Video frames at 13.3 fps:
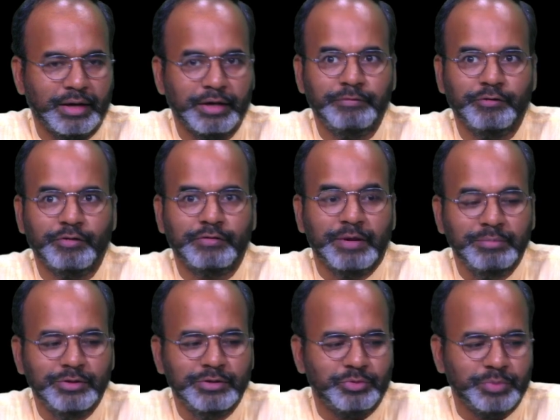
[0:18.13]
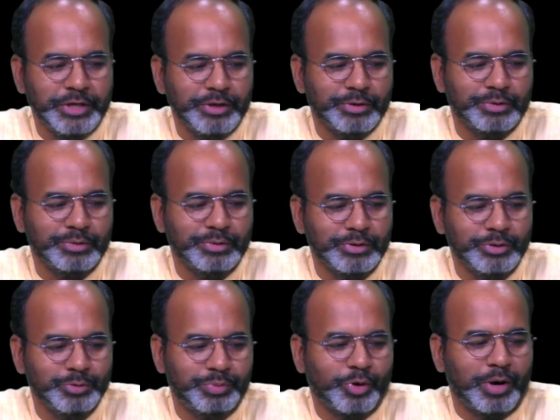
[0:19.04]
if you have come to this video,
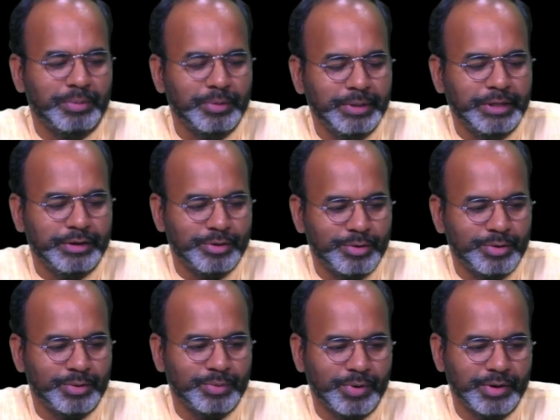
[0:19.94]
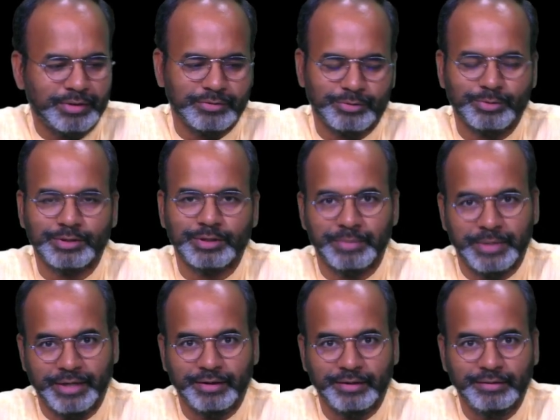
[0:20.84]
you probably know what is social
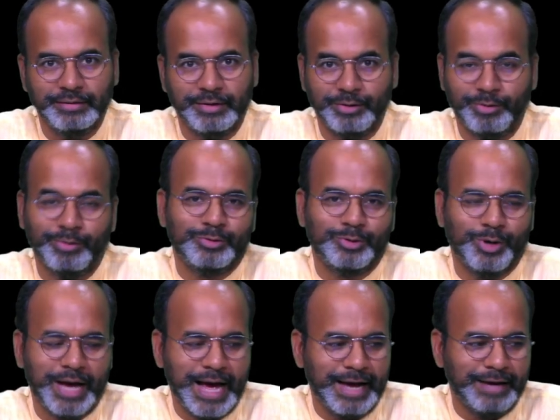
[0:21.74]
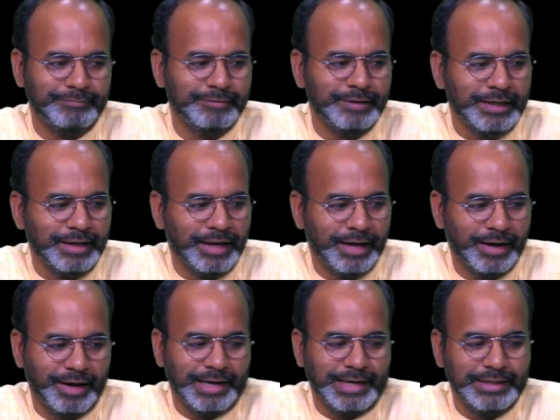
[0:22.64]
media and also have
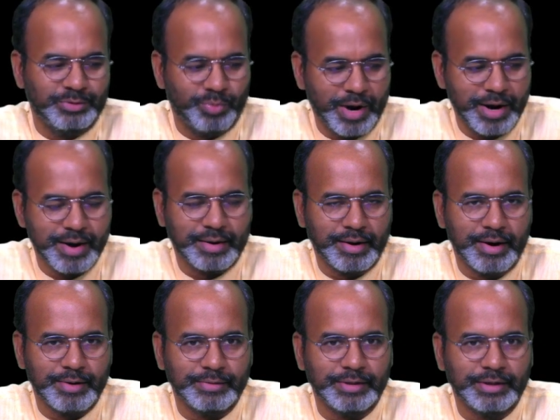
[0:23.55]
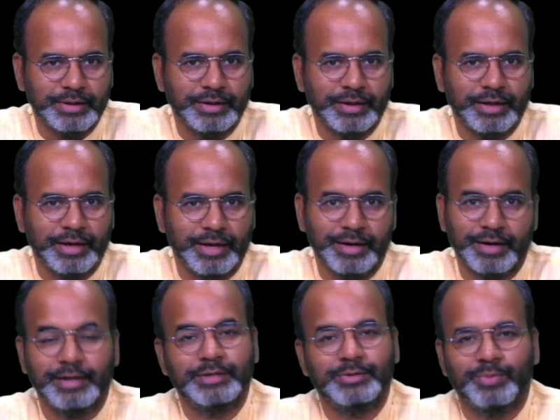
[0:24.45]
uh, at least one account in
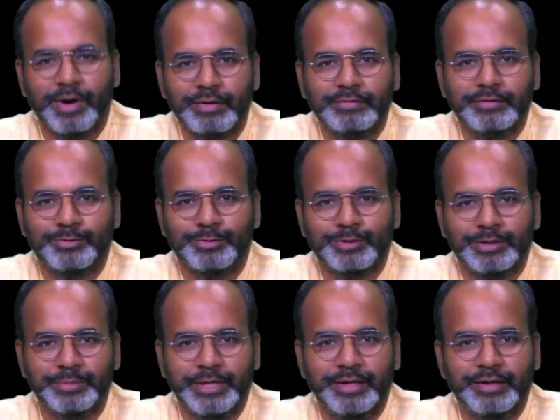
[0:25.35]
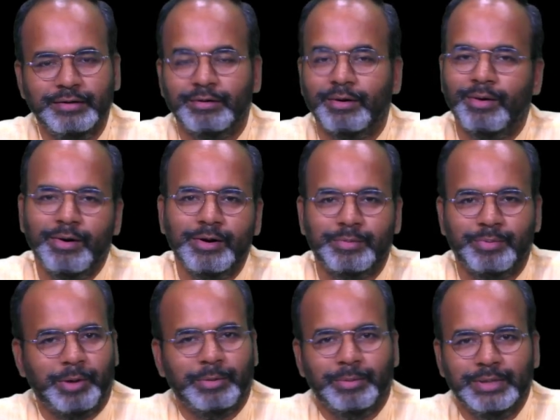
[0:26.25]
at least one of the social media or
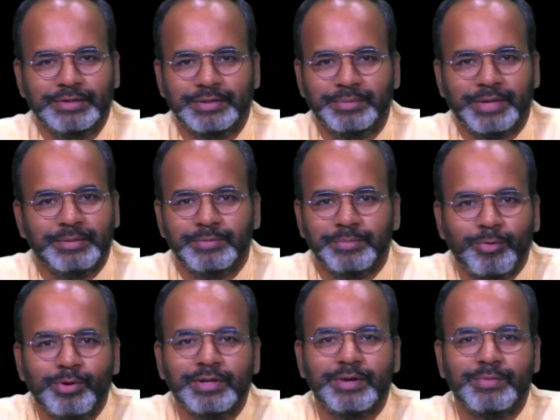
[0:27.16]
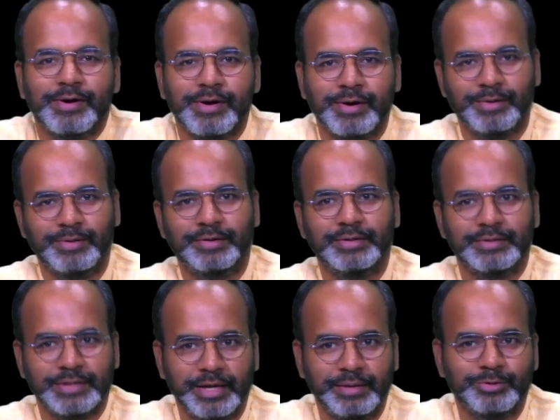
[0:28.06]
probably sometimes more than one account in the
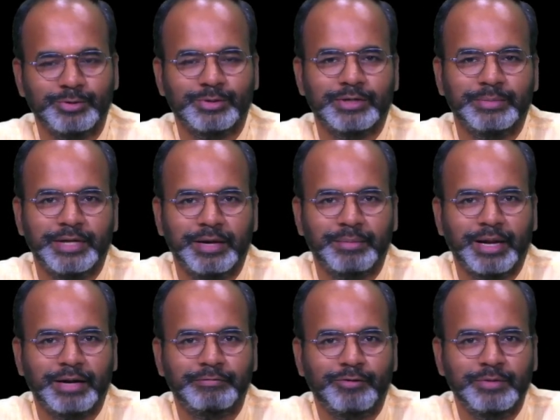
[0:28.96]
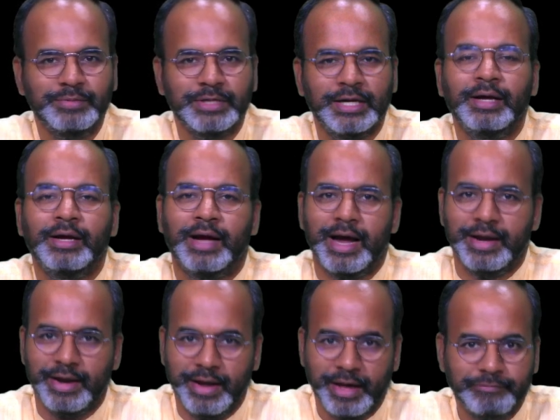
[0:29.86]
same social media platforms
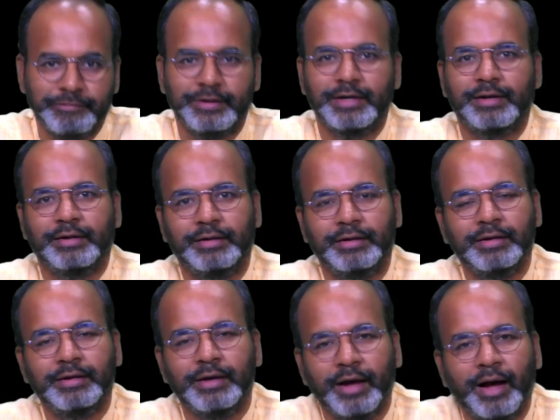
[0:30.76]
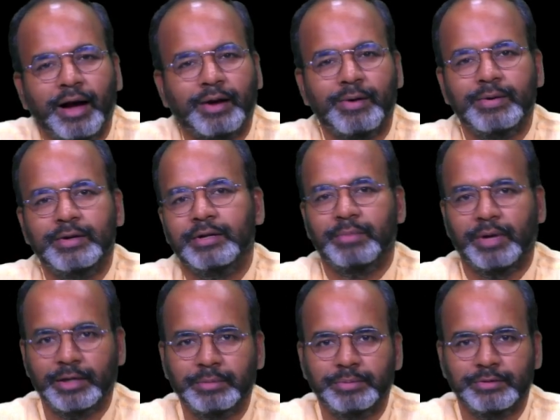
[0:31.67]
and definitely account in
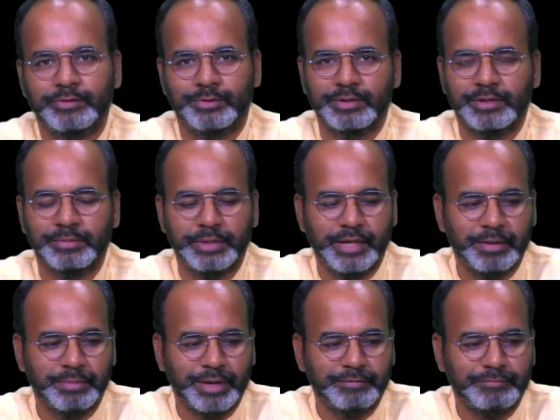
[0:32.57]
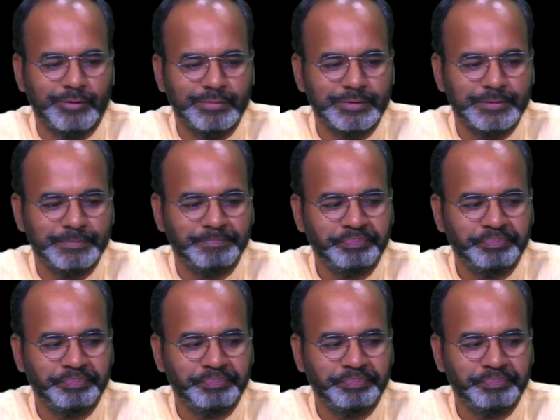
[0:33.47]
multiple social media platforms.